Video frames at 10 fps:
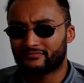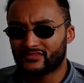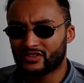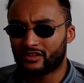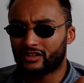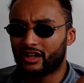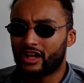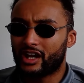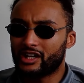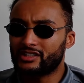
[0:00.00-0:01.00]
So
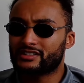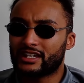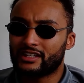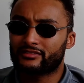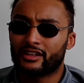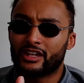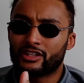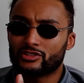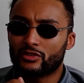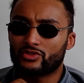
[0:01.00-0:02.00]
I understand
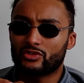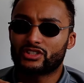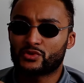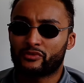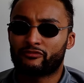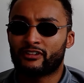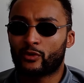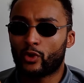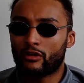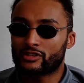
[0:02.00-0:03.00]
Joe Joyce is with Frank
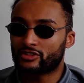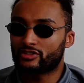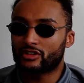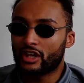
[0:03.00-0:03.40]
Warren, and